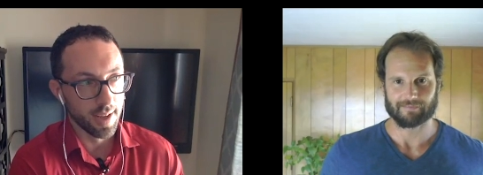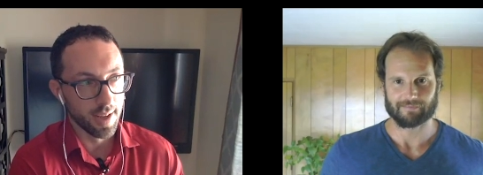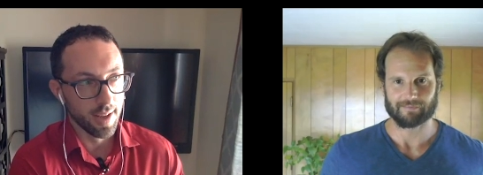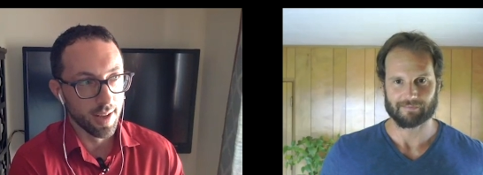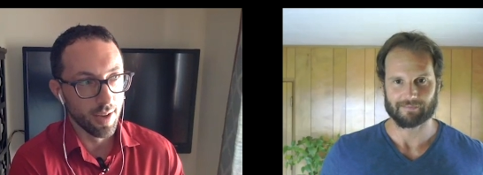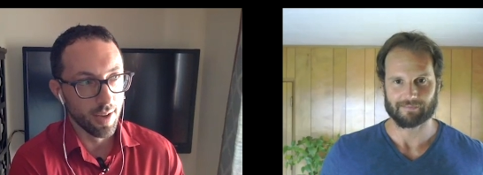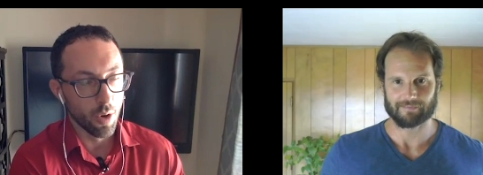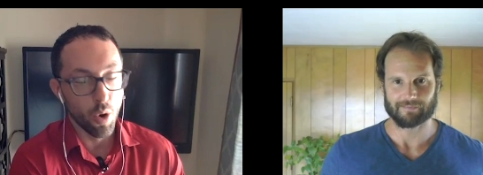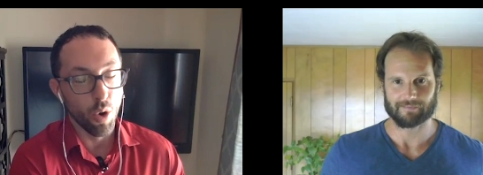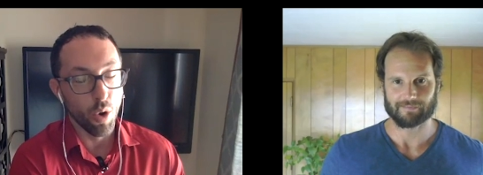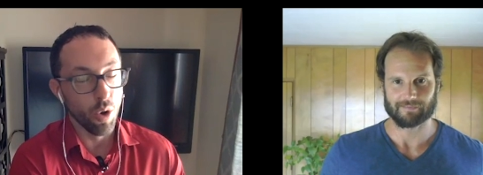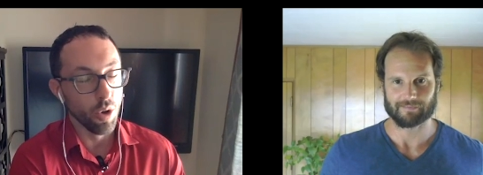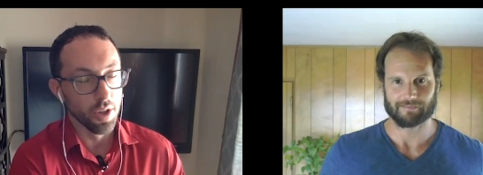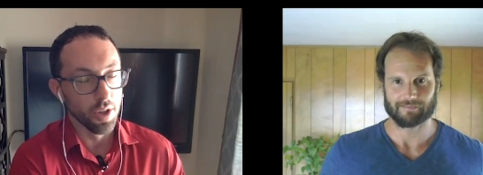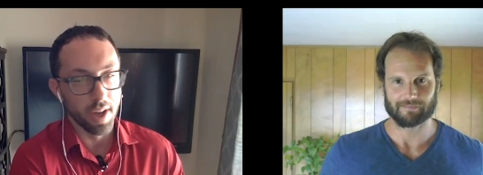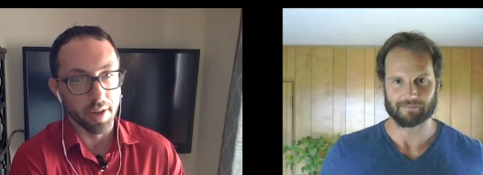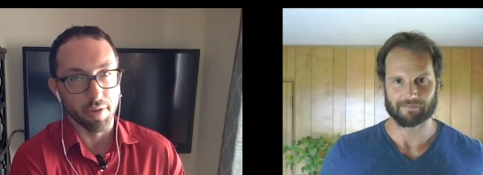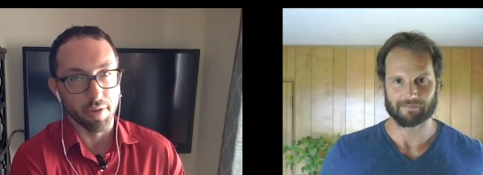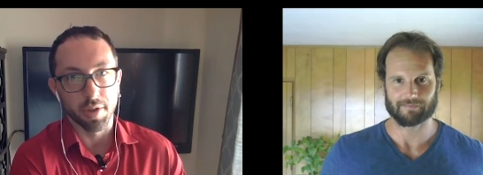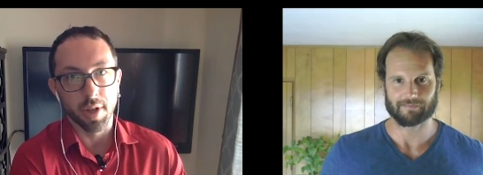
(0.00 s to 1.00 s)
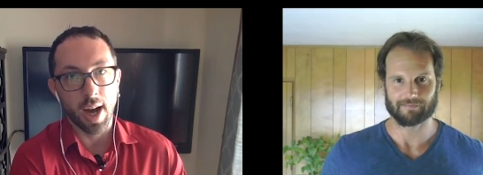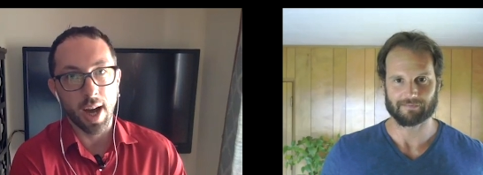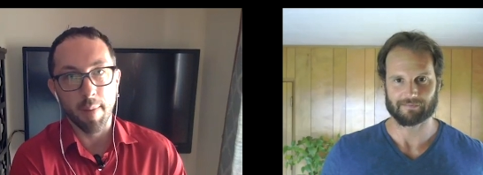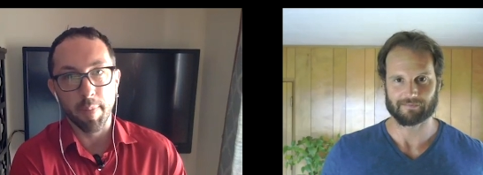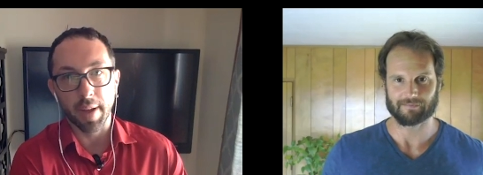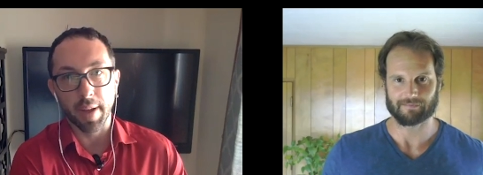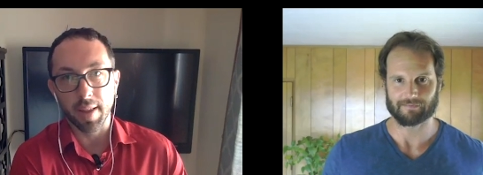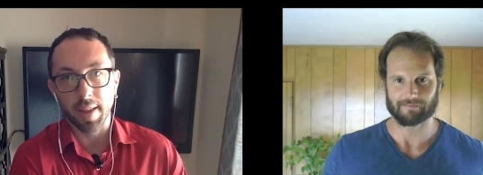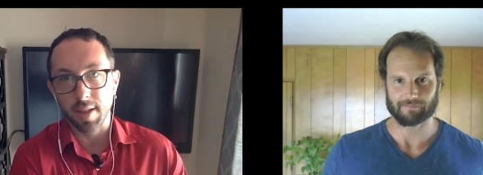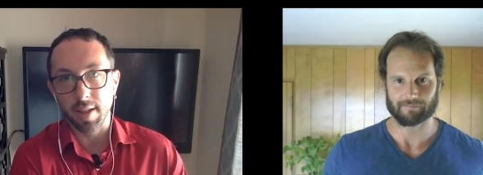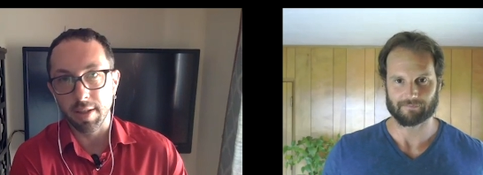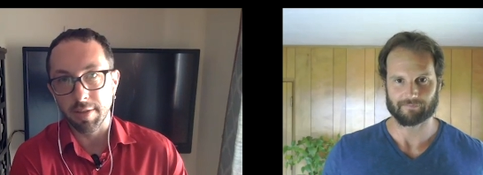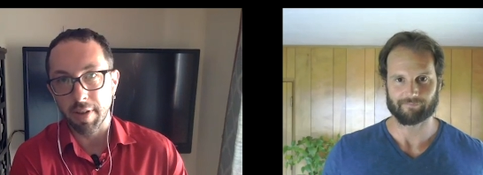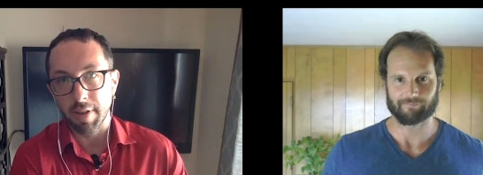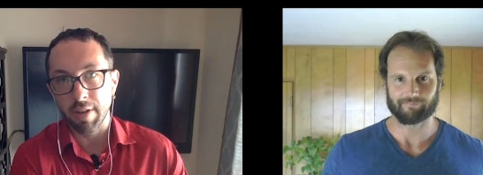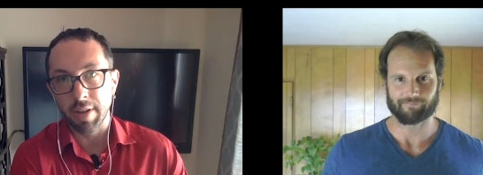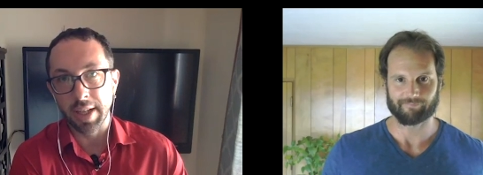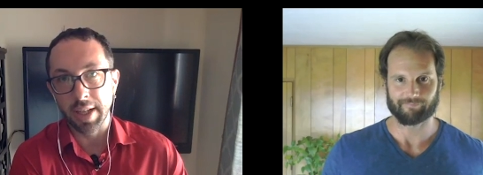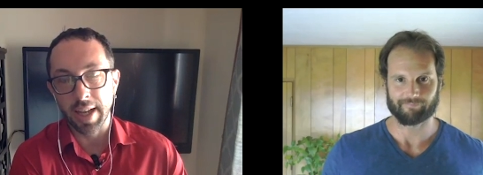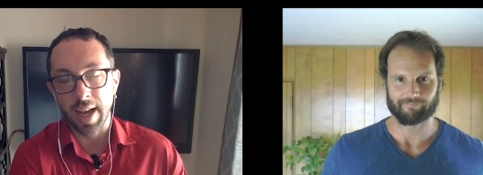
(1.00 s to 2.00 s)
Speaker 1: whole nother topic that's very
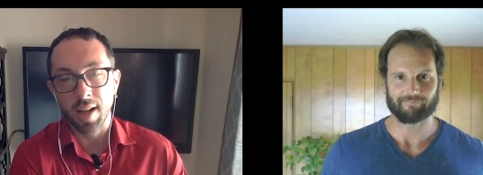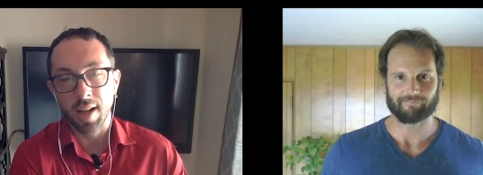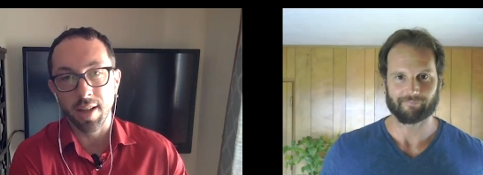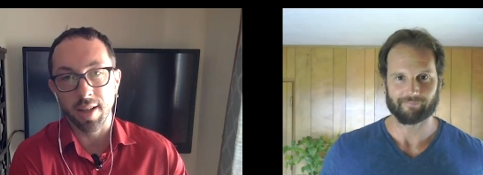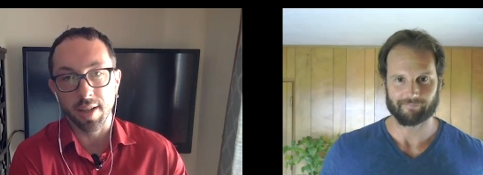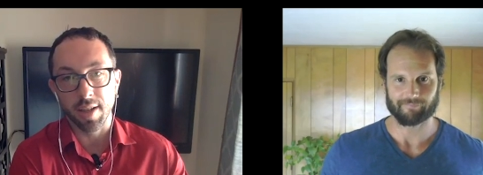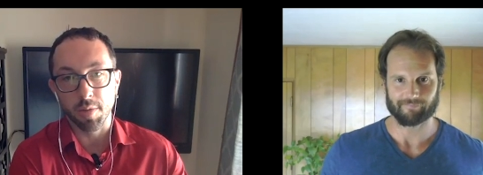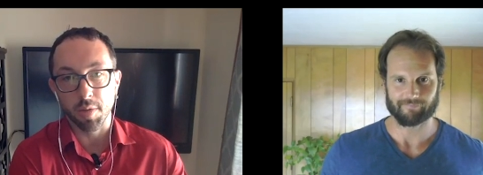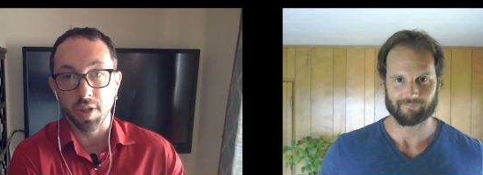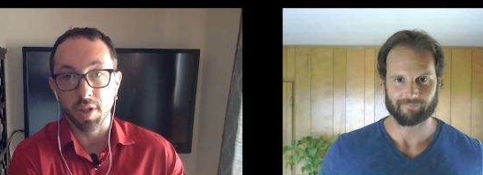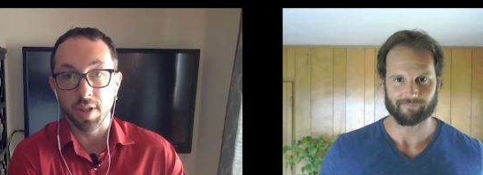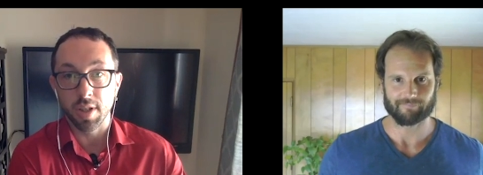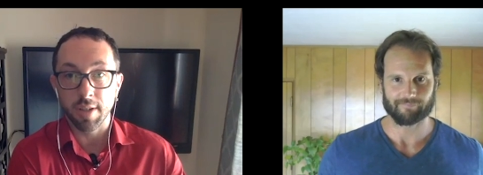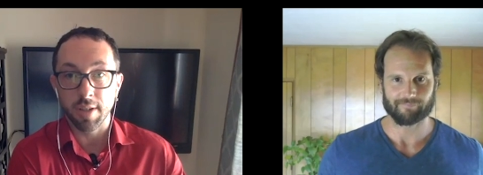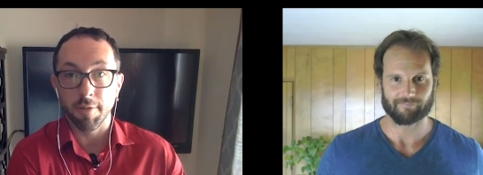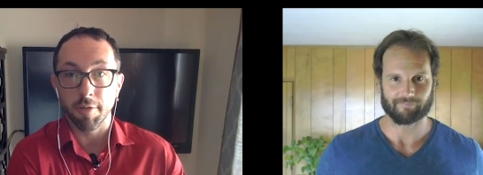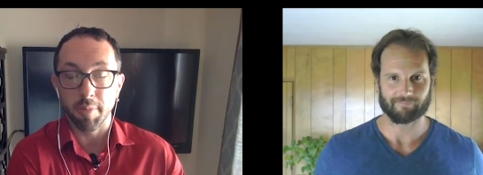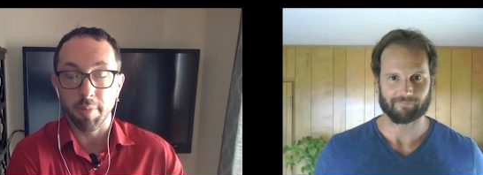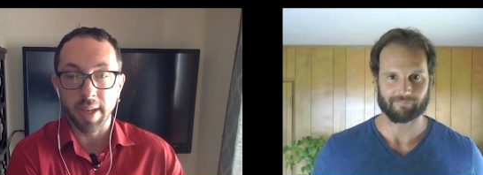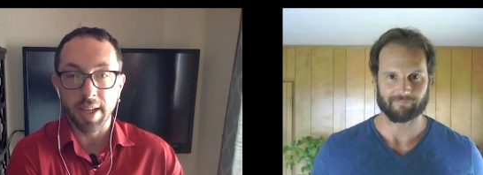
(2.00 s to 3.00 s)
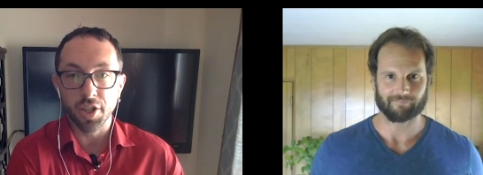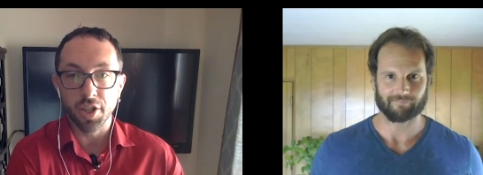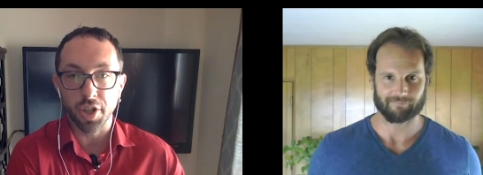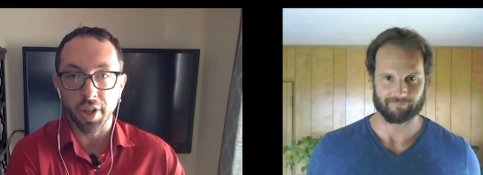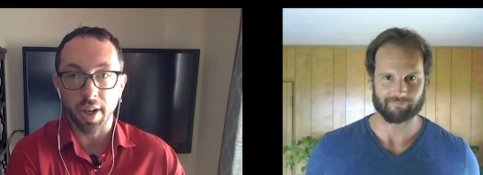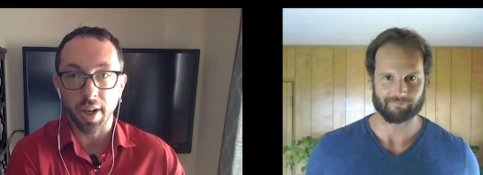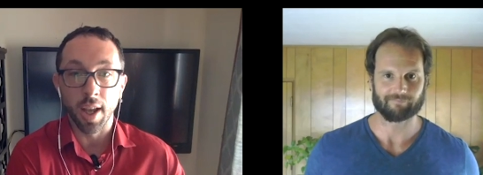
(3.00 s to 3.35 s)
analogous, which is inflammation.